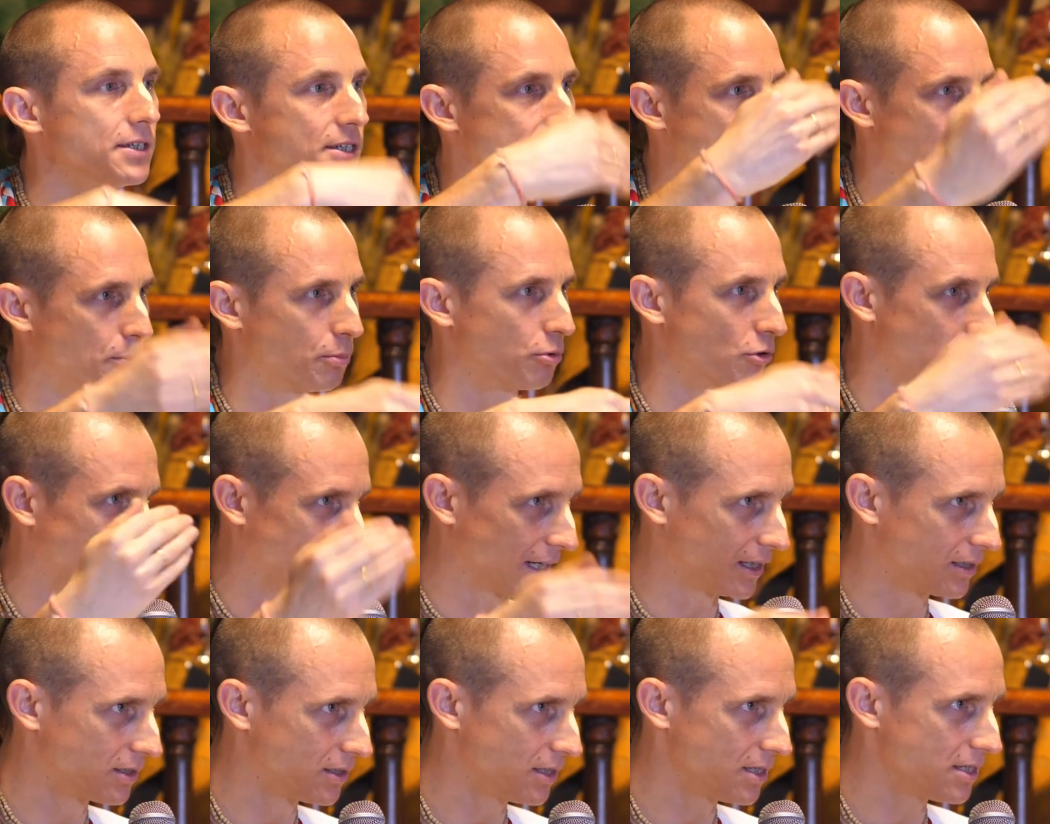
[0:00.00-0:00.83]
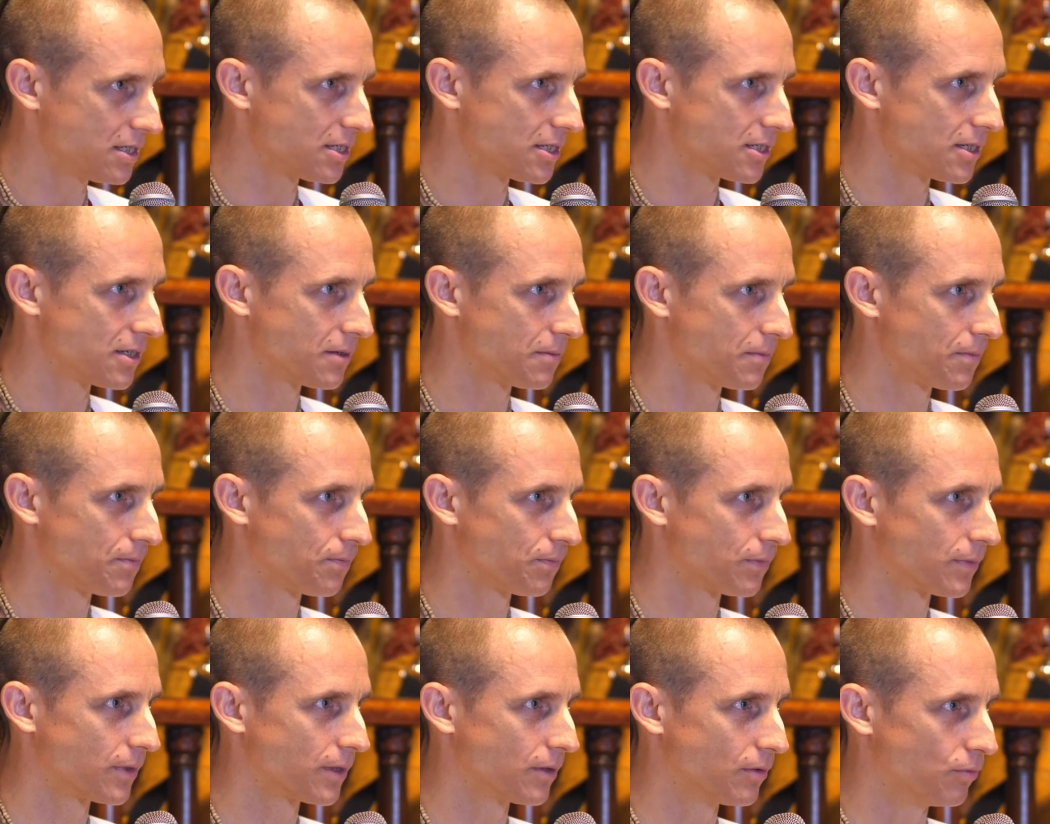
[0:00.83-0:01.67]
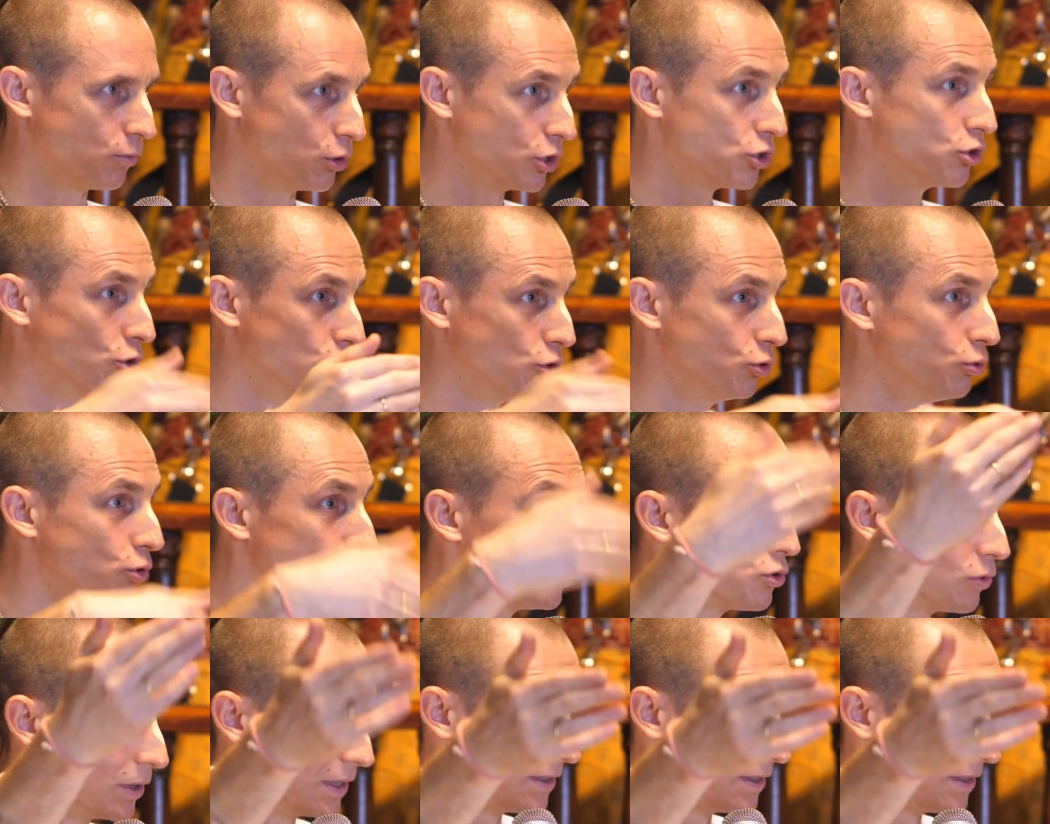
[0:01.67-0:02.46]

is the practice, what you do to